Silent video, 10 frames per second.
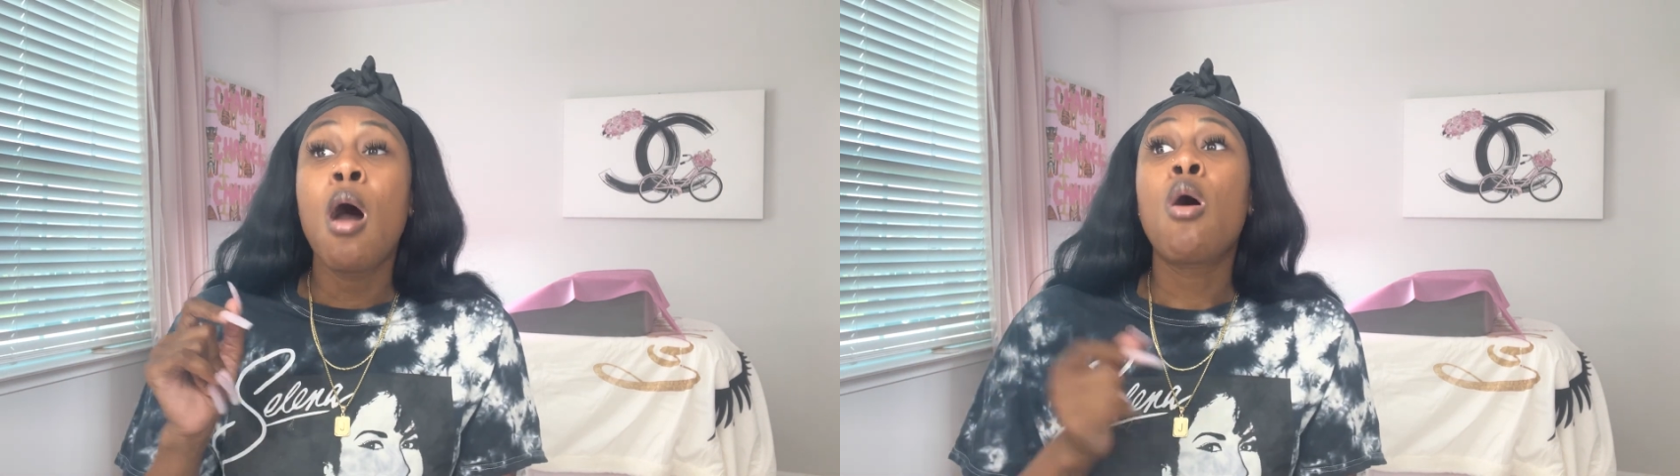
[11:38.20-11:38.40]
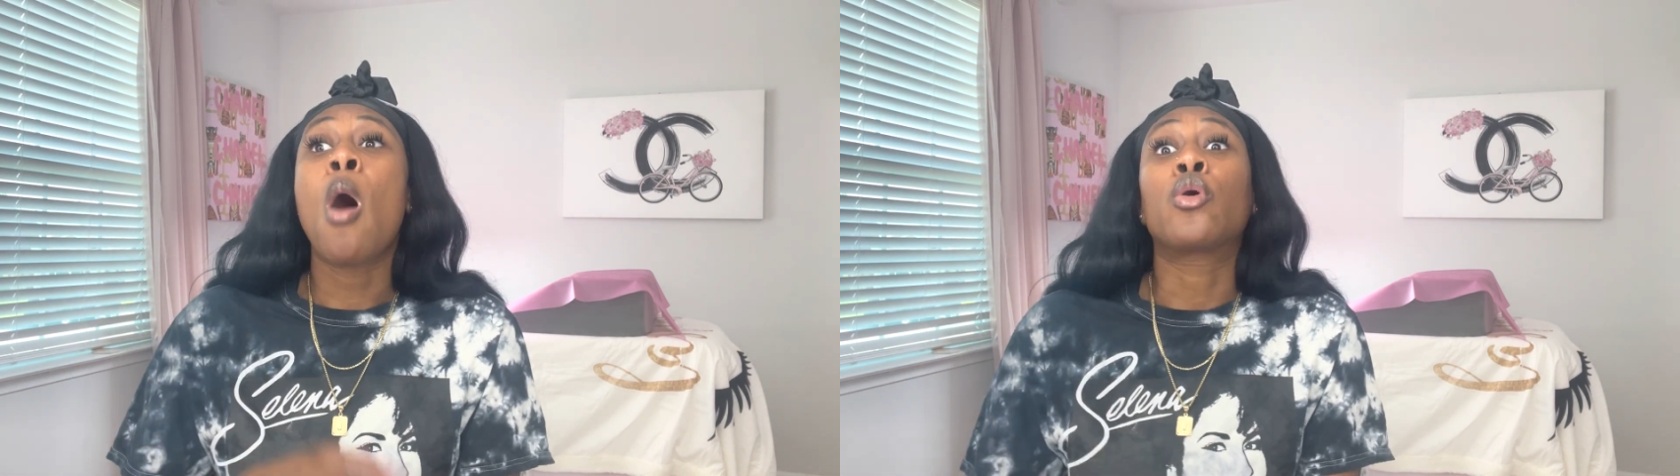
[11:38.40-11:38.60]

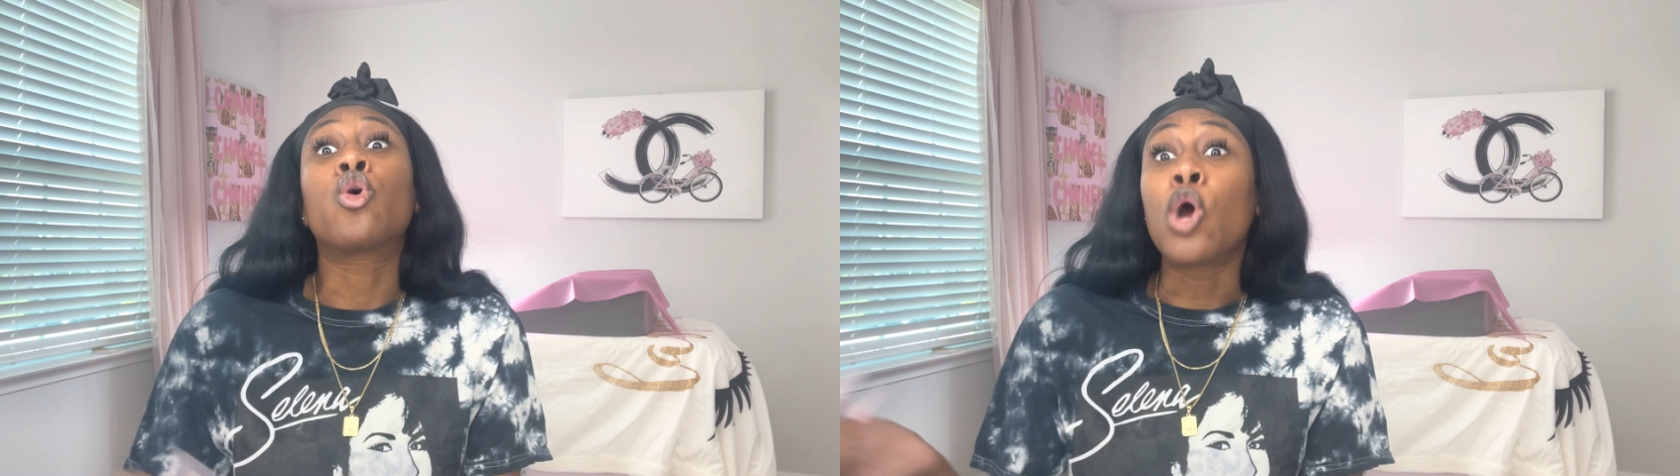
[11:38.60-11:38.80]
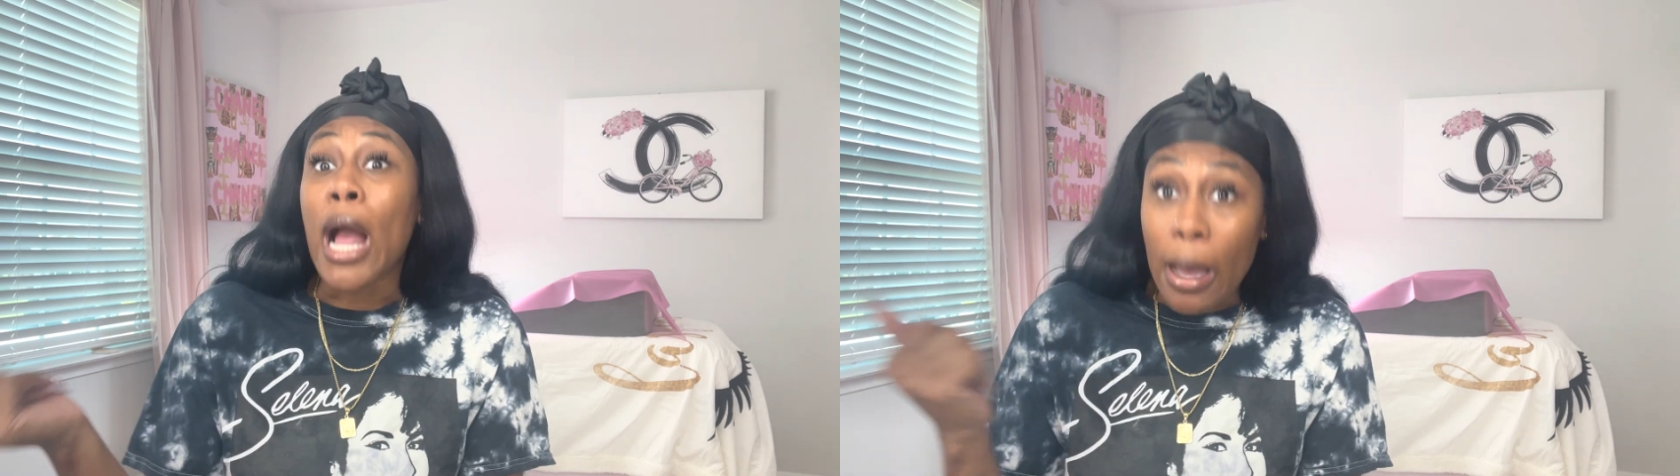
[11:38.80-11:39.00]
I would have
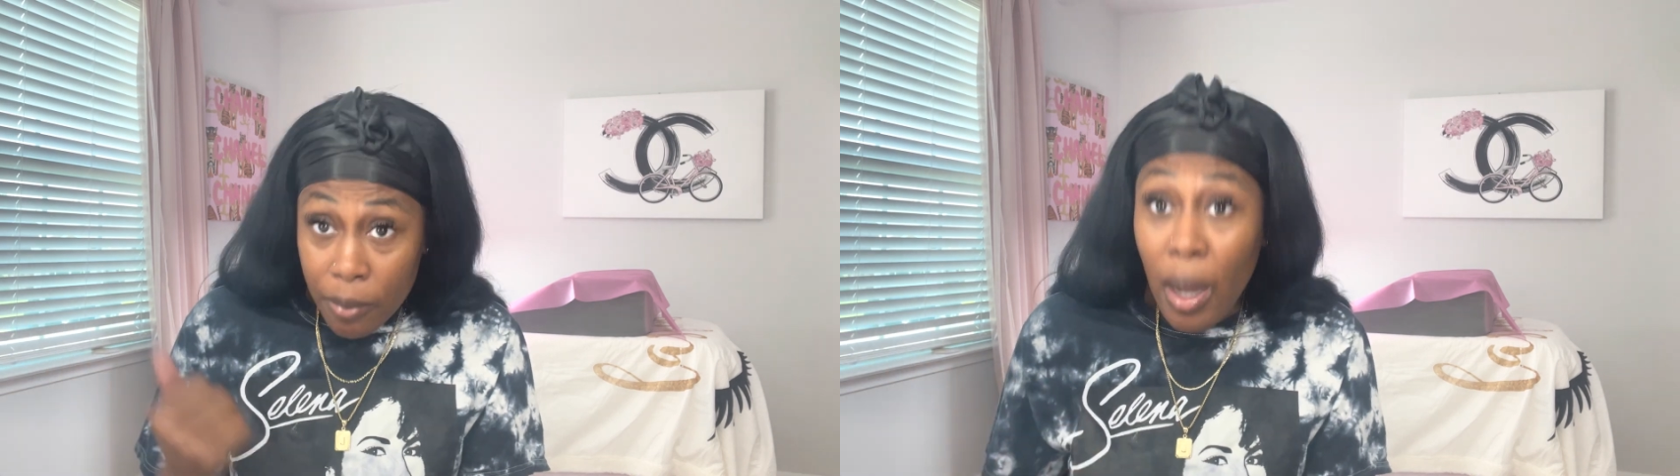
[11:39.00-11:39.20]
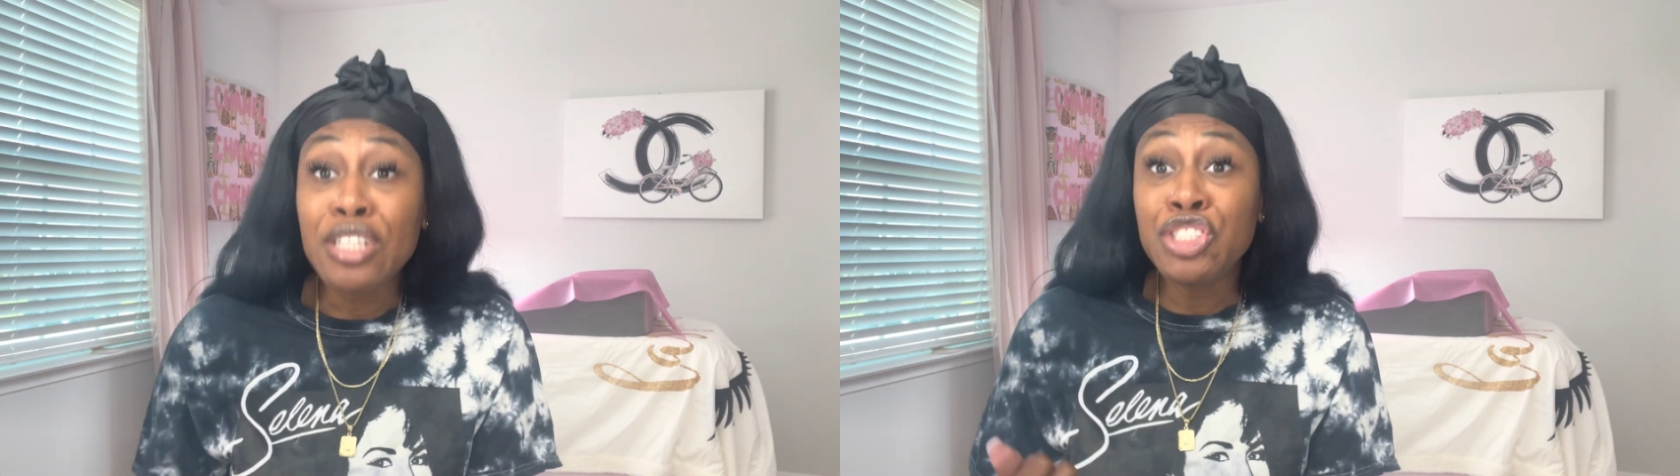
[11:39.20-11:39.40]
grabbed
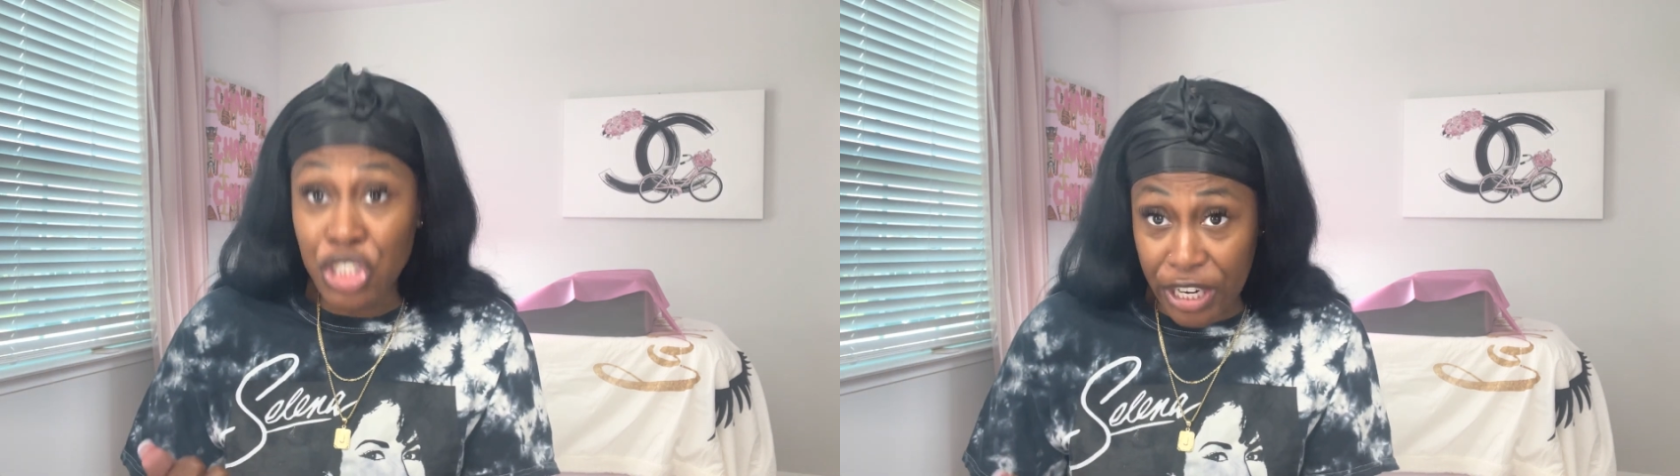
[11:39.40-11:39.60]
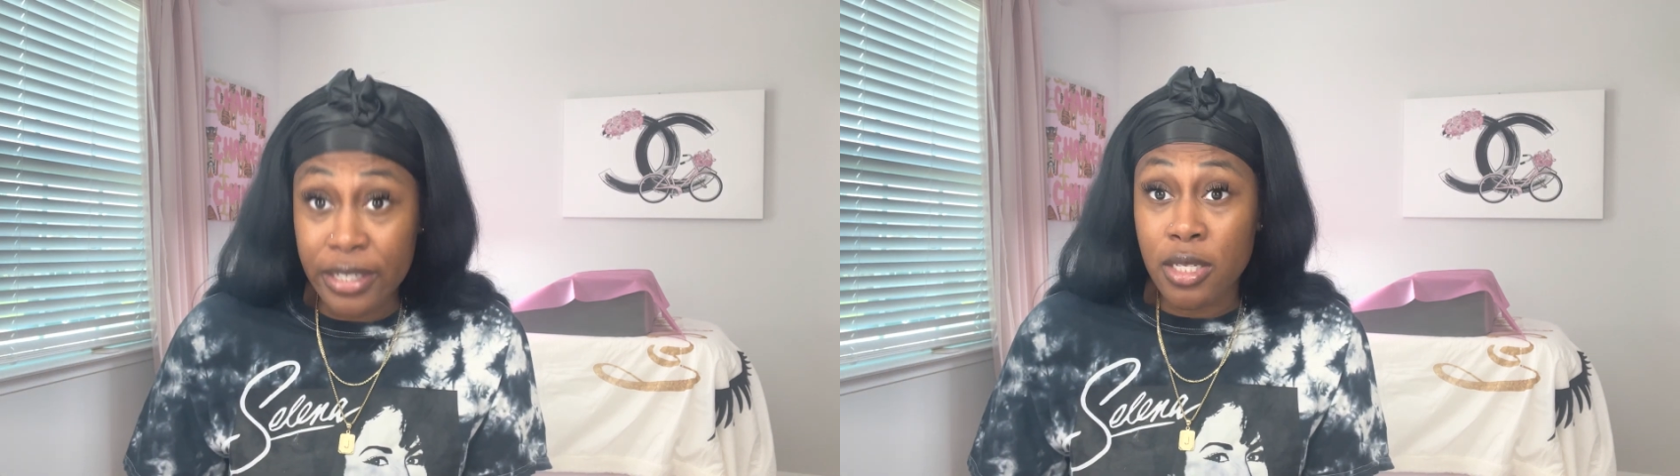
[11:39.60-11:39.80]
my
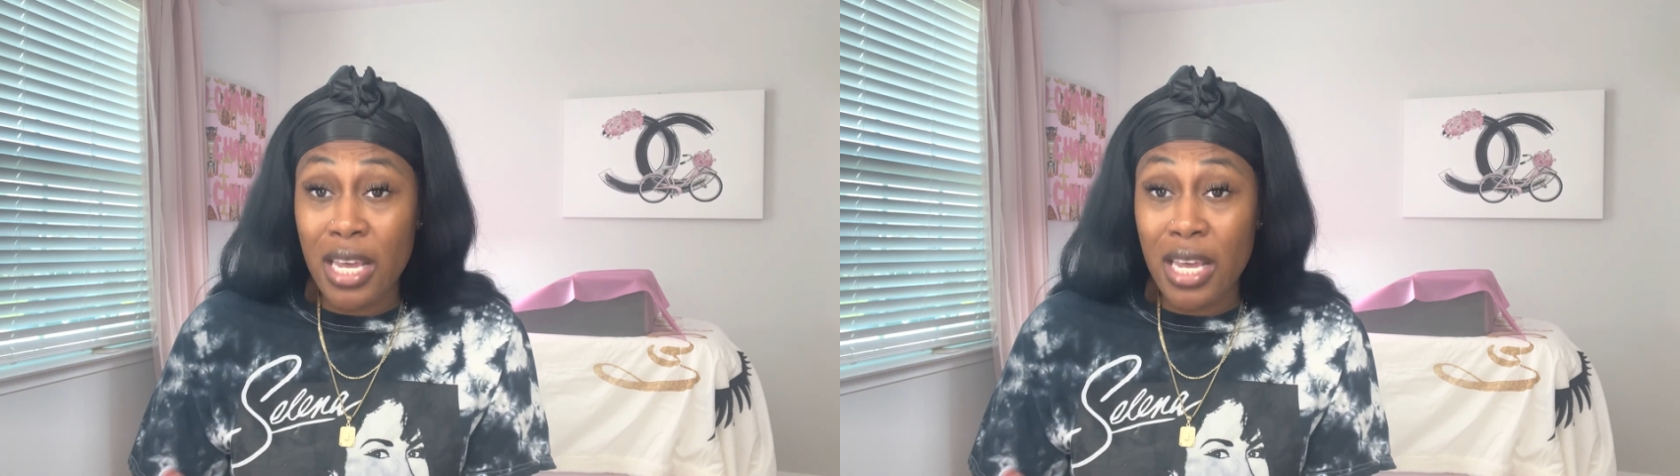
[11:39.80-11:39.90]
shit